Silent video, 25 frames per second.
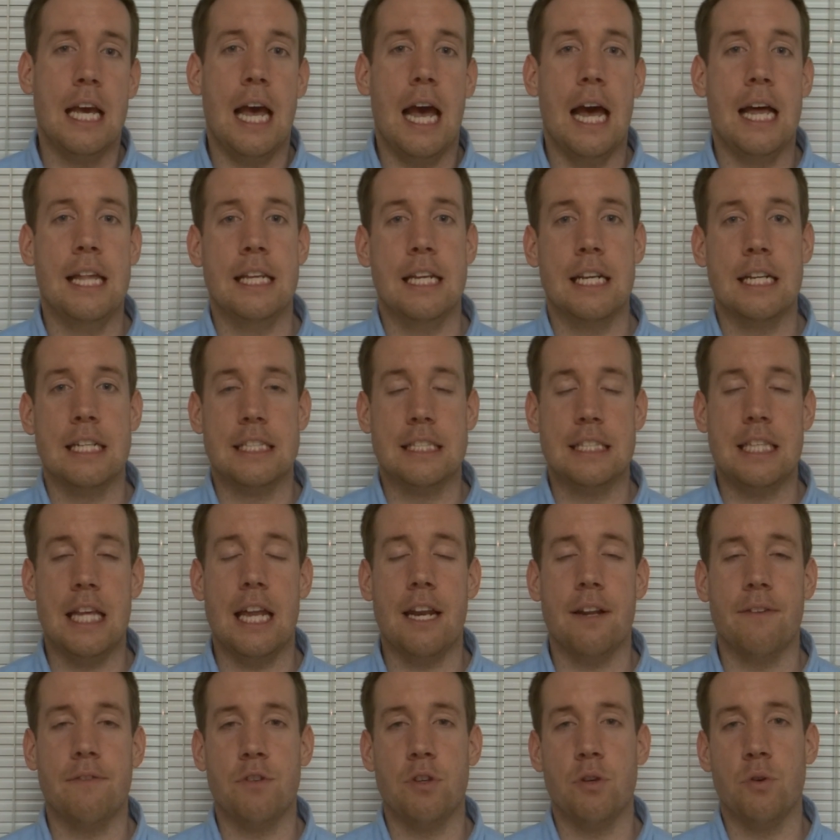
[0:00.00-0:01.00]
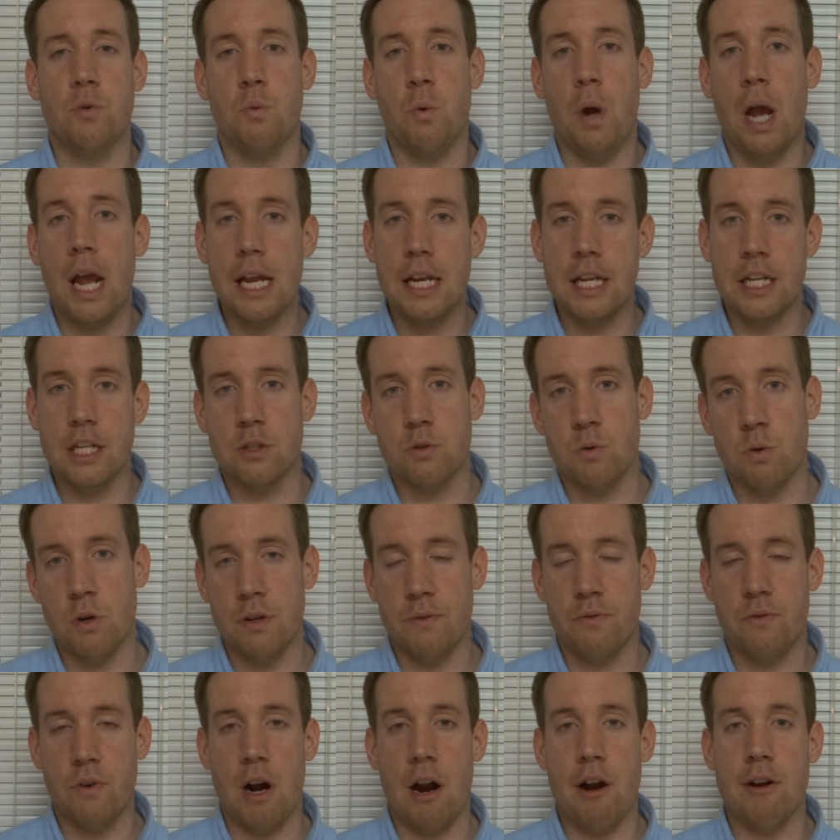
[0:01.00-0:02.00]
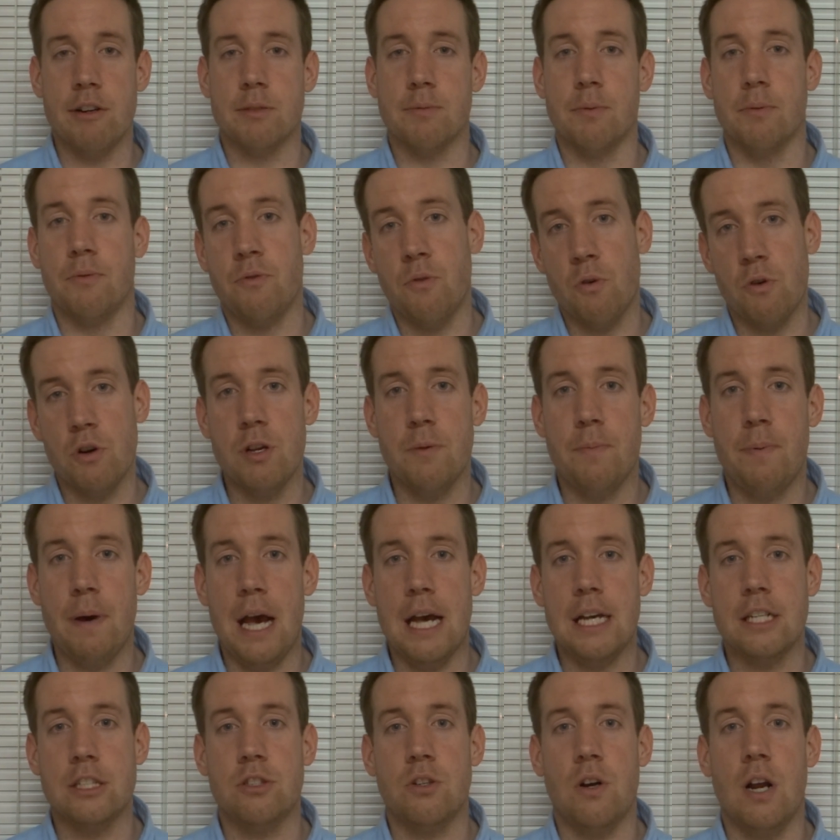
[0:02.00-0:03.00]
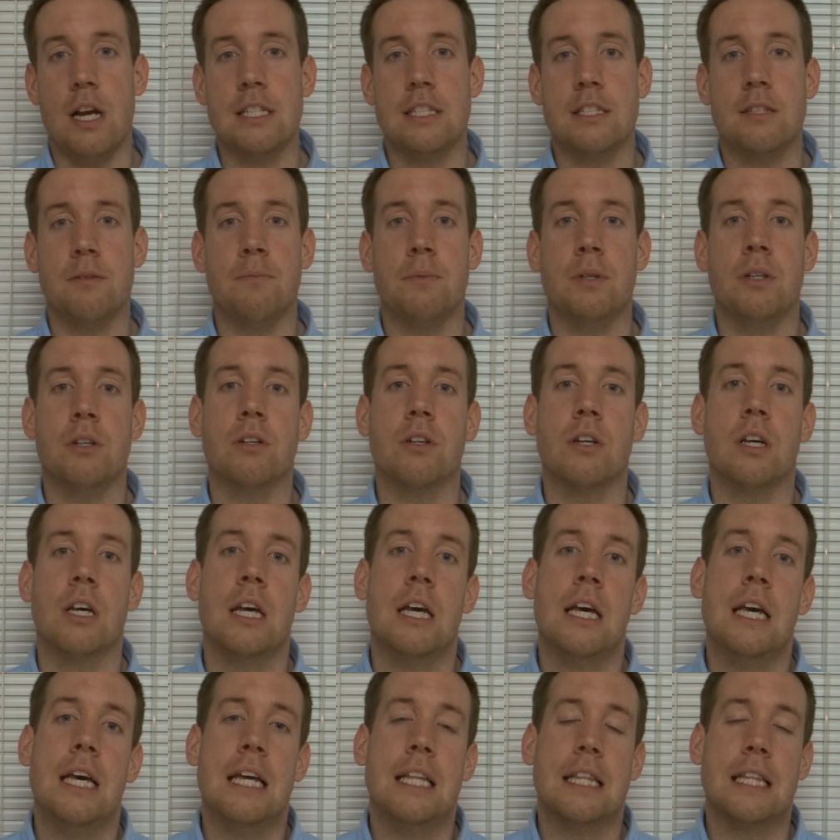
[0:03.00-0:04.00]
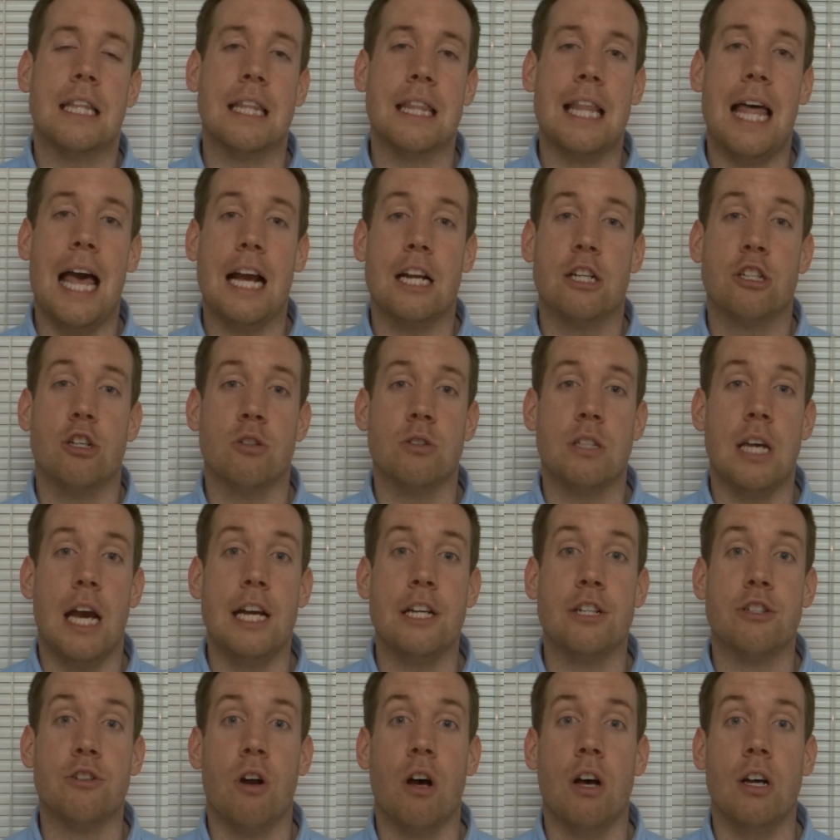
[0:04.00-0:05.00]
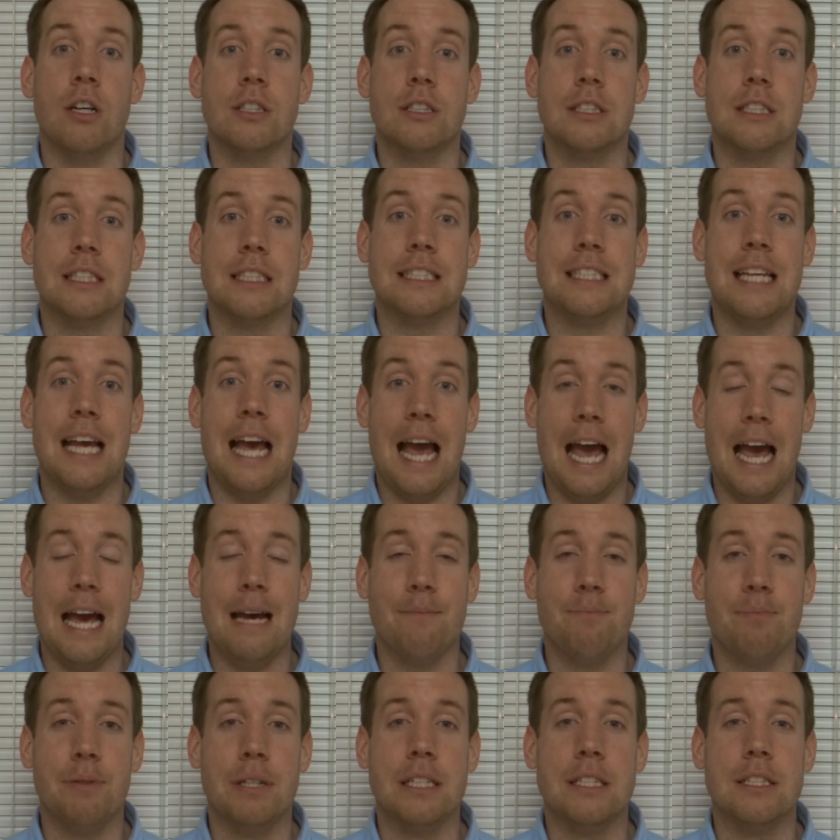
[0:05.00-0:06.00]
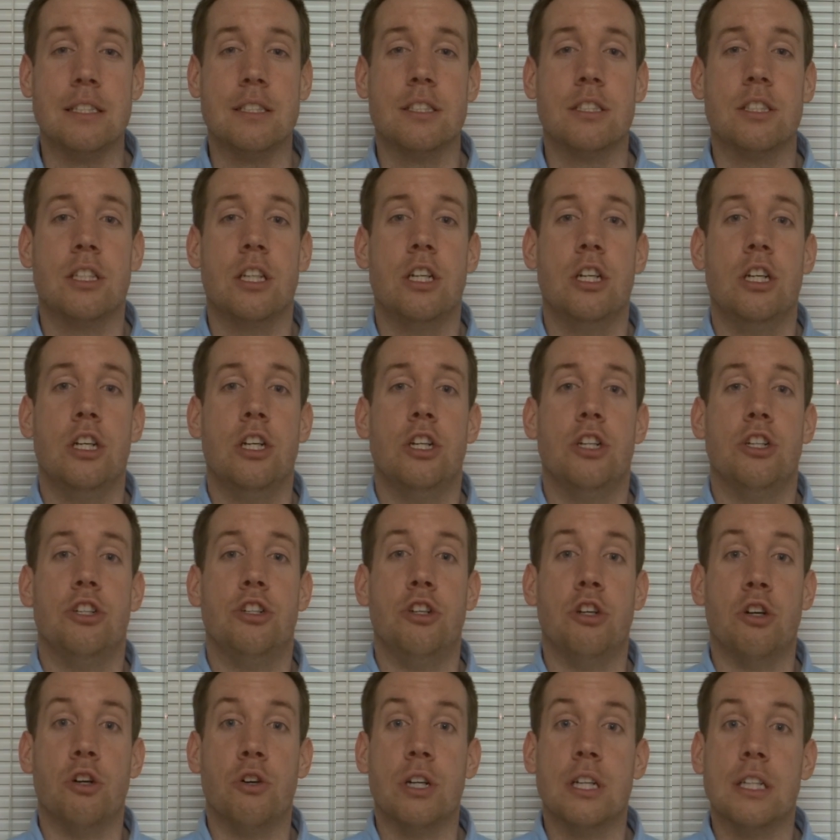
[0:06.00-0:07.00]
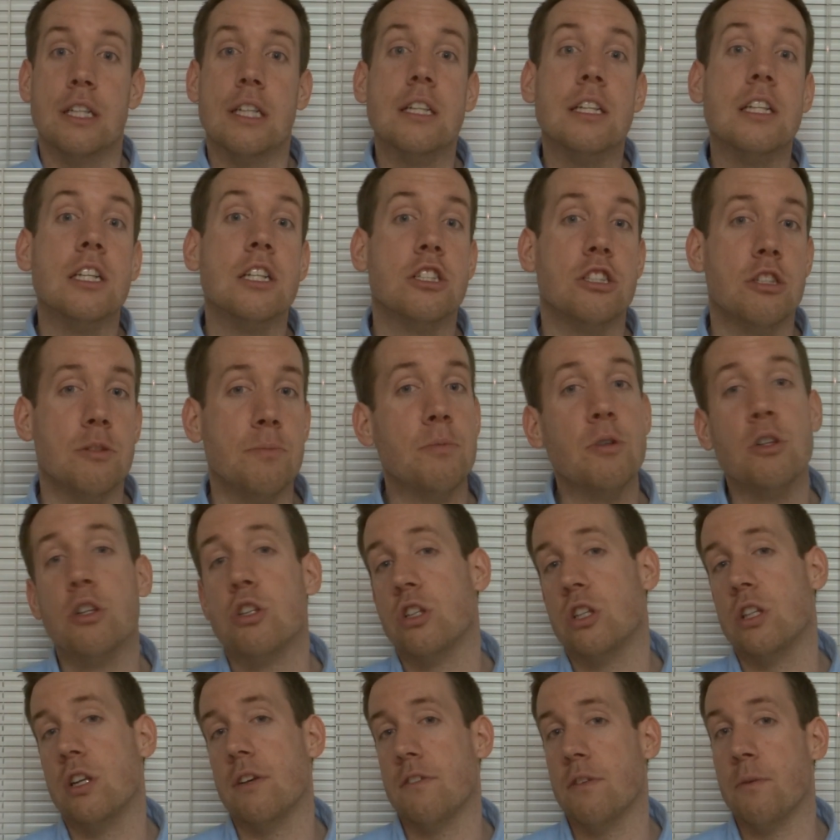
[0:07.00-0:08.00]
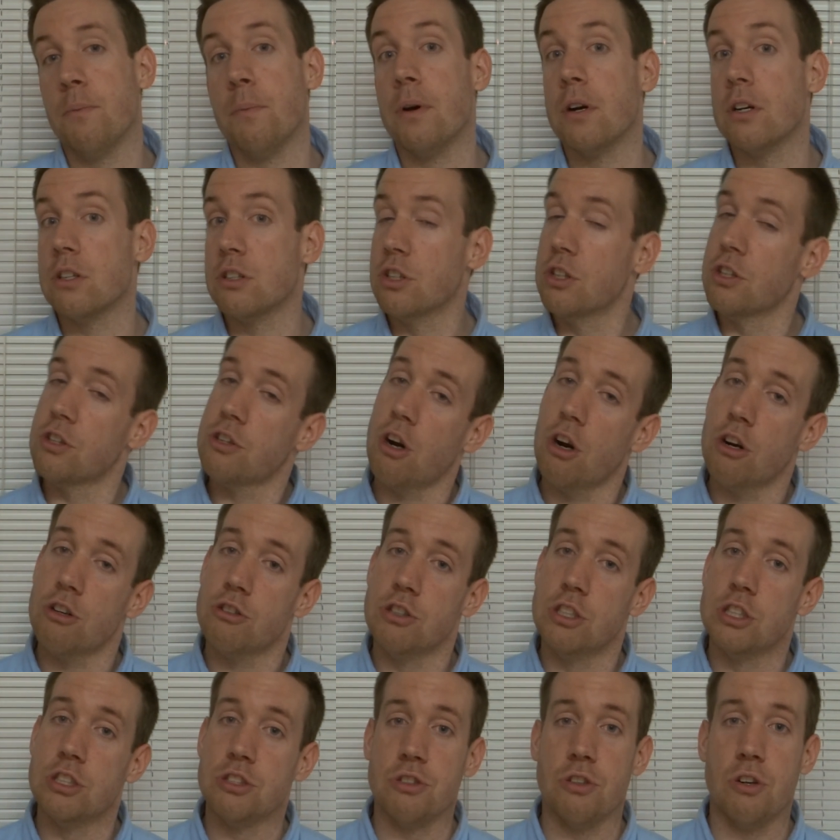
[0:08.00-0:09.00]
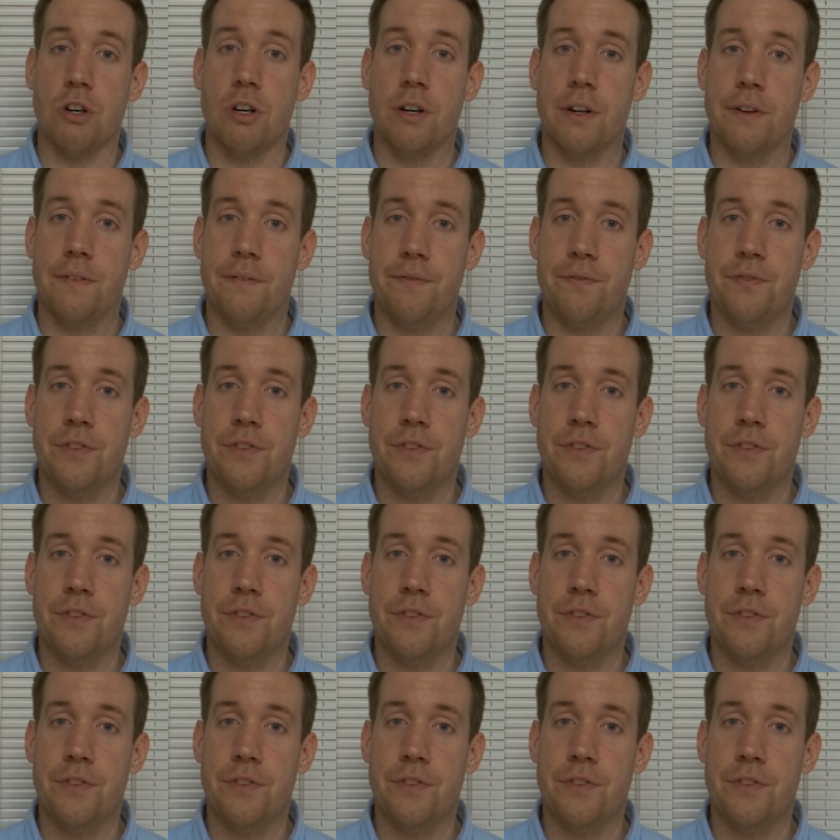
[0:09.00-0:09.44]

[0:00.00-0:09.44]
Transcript: And then instead of you waiting 24 hours before you pasteurize the milk, the lactose hydrolysis happens during the distribution of the milk to the grocery store.